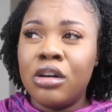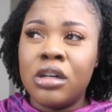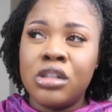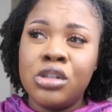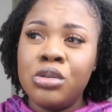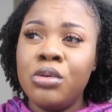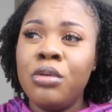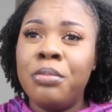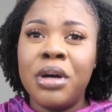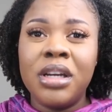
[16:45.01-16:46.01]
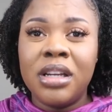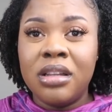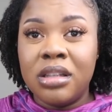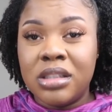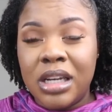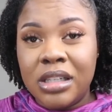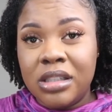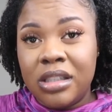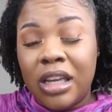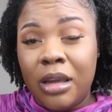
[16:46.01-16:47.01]
or two, putting the
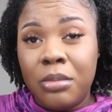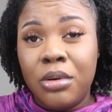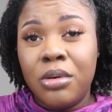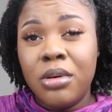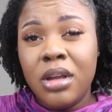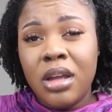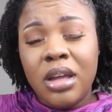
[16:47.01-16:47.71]
changing table